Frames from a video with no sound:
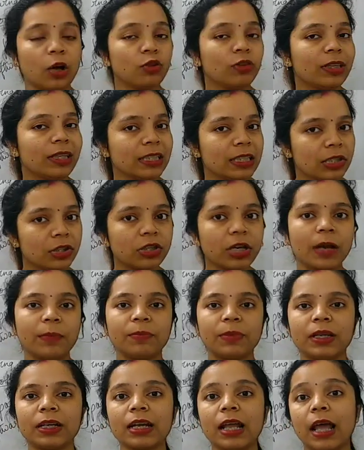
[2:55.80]
Now this
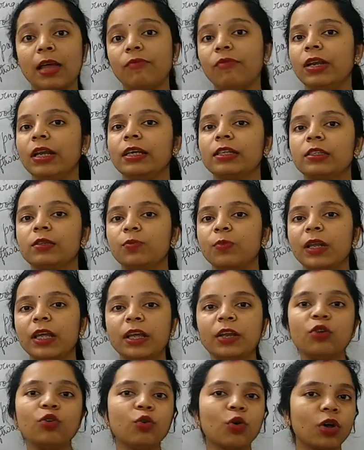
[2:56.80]
chapter, I will
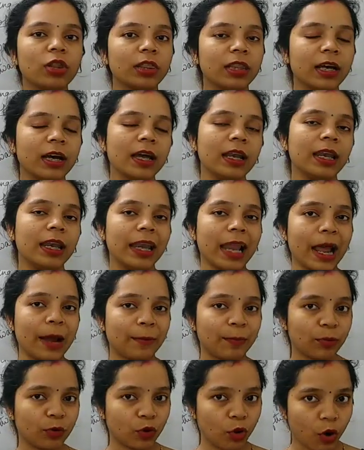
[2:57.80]
explain you on the
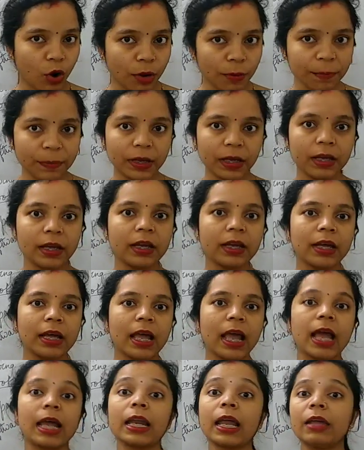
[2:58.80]
laptop,
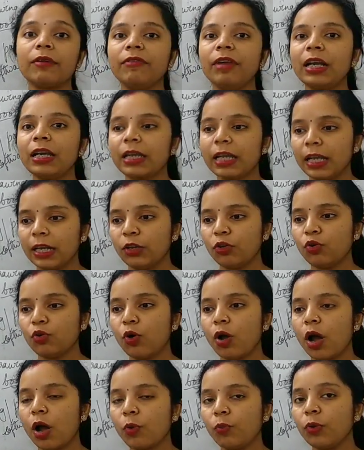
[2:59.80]
and I will tell
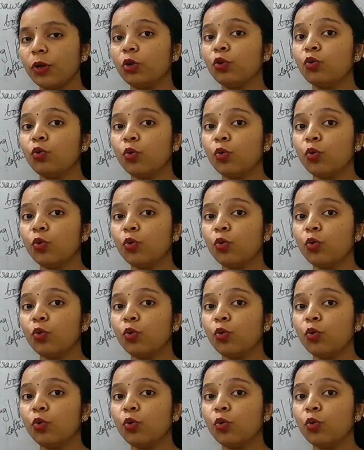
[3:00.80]
you how will